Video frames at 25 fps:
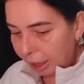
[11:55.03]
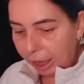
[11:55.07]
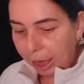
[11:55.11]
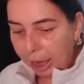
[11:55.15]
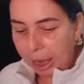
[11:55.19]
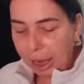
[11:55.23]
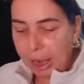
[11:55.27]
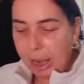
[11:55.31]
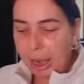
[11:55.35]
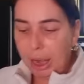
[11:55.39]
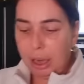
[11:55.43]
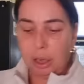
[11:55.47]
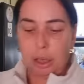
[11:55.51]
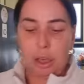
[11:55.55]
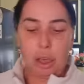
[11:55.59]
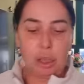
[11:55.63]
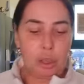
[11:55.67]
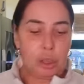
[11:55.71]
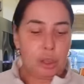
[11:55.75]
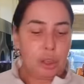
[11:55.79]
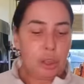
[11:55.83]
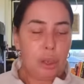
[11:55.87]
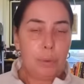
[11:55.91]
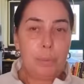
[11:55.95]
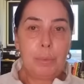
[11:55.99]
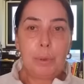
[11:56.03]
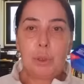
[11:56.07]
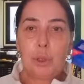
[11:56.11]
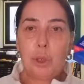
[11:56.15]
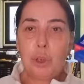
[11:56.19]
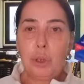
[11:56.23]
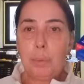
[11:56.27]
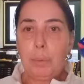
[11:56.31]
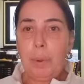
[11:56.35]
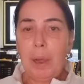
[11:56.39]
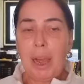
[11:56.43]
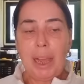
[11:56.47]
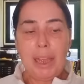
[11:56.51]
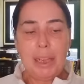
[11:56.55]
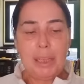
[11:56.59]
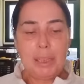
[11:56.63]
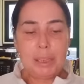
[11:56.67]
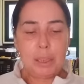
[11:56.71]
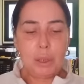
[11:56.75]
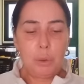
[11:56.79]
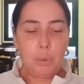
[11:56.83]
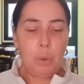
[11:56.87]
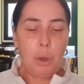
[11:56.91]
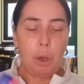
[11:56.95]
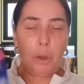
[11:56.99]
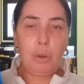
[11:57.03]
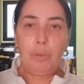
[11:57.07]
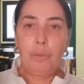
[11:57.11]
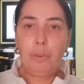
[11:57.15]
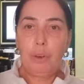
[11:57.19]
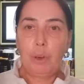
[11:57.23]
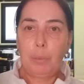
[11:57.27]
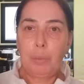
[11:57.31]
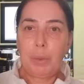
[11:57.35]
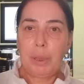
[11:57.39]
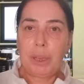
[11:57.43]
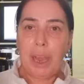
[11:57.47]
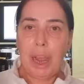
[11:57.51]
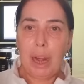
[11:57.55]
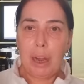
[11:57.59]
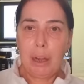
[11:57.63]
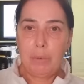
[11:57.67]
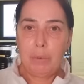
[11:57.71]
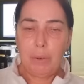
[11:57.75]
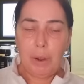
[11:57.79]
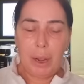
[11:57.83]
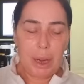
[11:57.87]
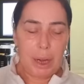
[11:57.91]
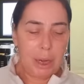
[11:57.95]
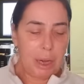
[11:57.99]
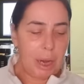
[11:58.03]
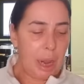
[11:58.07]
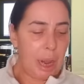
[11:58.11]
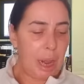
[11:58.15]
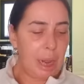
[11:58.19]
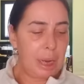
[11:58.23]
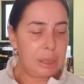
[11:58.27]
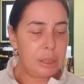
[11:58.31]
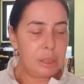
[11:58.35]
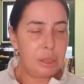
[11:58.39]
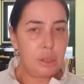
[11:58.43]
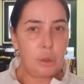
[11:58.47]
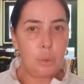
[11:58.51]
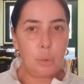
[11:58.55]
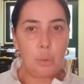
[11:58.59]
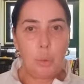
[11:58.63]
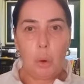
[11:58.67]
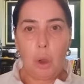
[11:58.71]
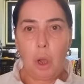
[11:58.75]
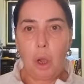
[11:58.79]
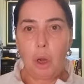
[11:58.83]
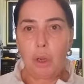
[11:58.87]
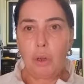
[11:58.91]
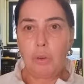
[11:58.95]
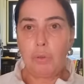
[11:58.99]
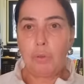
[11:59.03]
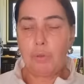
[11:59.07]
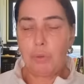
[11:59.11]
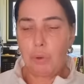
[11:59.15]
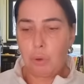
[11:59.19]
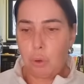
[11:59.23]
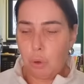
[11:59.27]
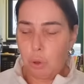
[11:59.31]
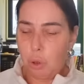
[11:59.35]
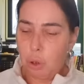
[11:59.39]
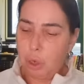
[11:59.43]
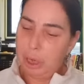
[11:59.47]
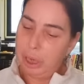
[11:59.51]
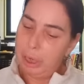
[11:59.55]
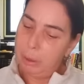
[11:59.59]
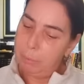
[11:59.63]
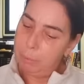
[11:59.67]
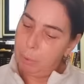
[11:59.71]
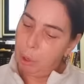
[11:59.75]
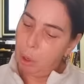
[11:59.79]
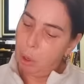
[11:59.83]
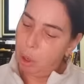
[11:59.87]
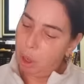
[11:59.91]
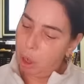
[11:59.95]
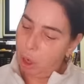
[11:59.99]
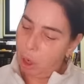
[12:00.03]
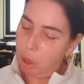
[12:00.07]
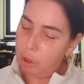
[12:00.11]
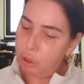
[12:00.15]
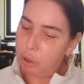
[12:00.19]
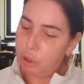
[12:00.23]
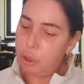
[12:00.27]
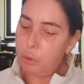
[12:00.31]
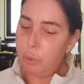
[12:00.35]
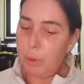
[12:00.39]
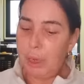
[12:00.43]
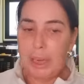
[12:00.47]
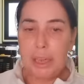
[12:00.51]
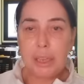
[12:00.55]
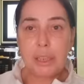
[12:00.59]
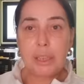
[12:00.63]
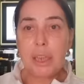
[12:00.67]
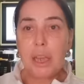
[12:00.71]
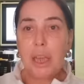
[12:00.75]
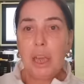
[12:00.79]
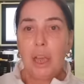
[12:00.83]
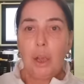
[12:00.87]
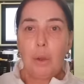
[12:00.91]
I got some toothpaste, one for up the caravan and one for in my ensuite,